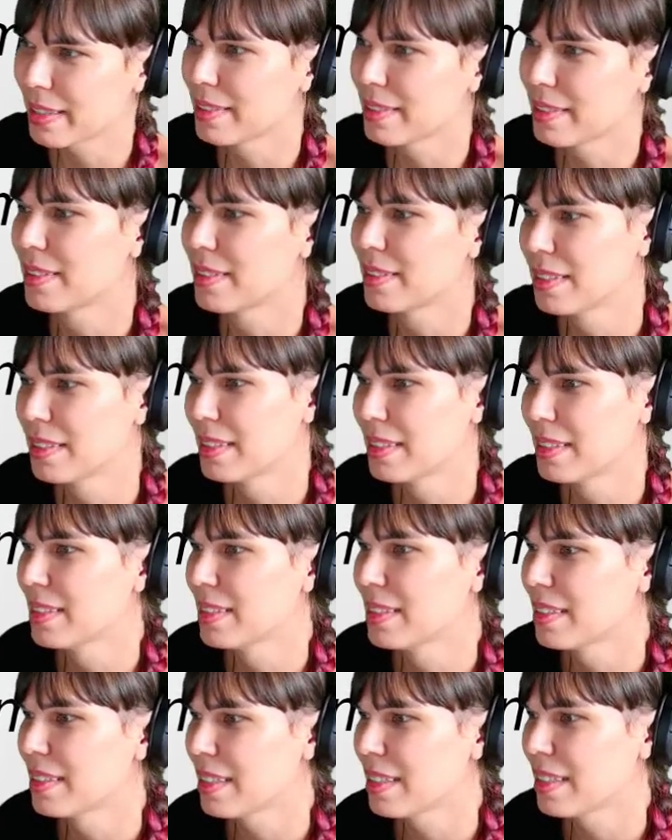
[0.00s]

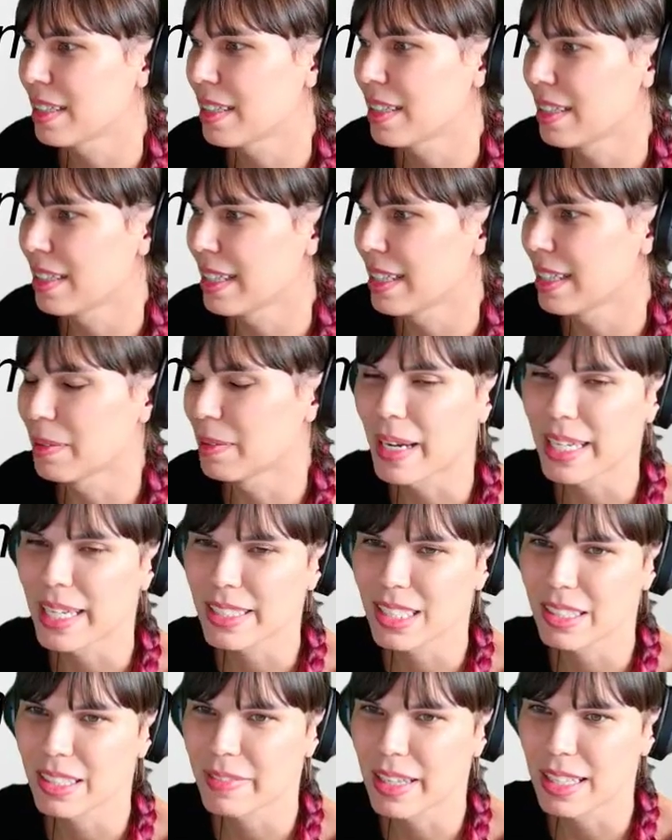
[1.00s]
In the
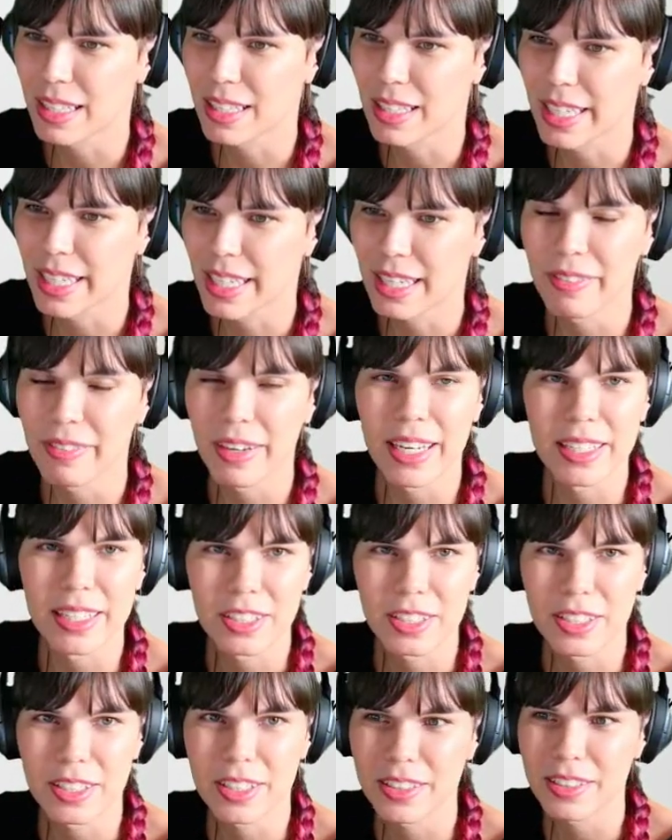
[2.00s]
past, I've had a
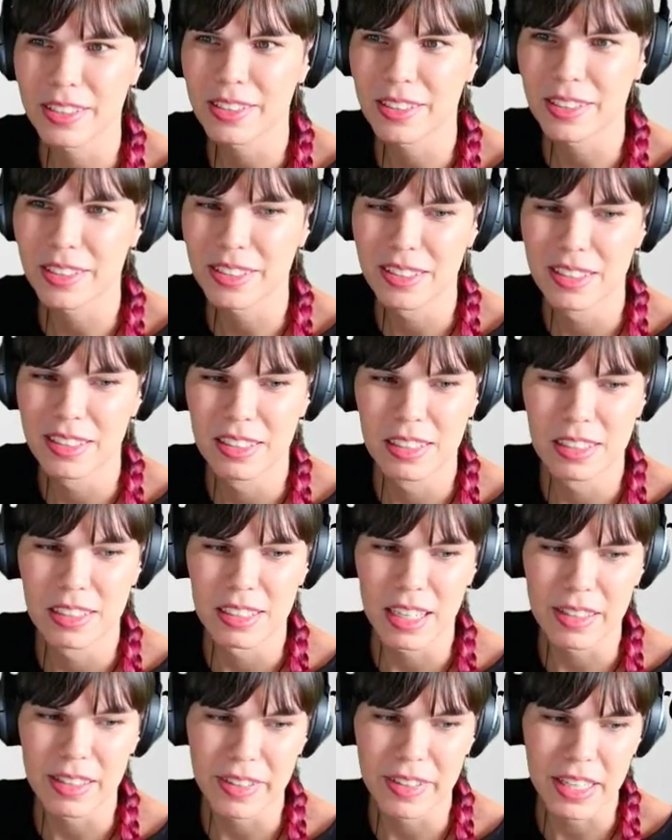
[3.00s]
turtle,
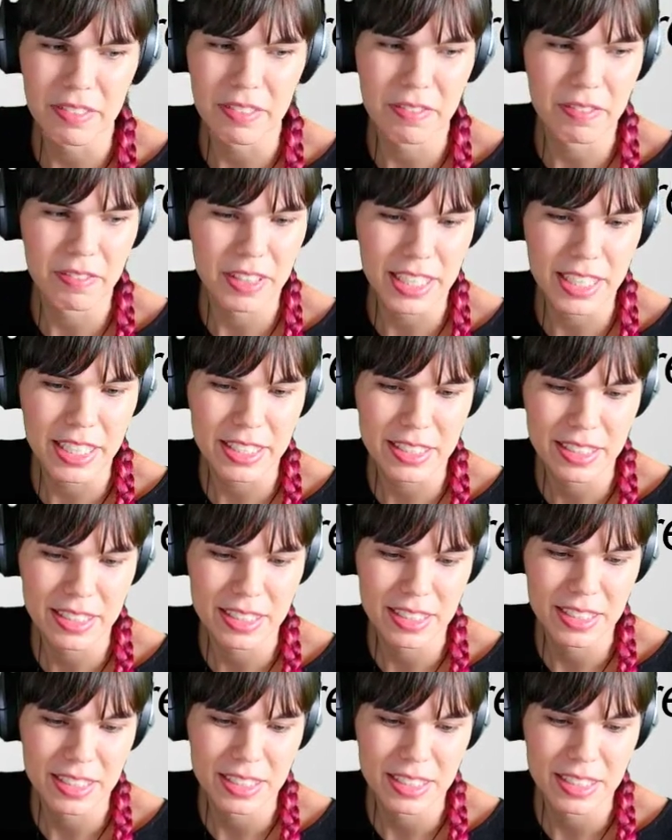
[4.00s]
I've had fish,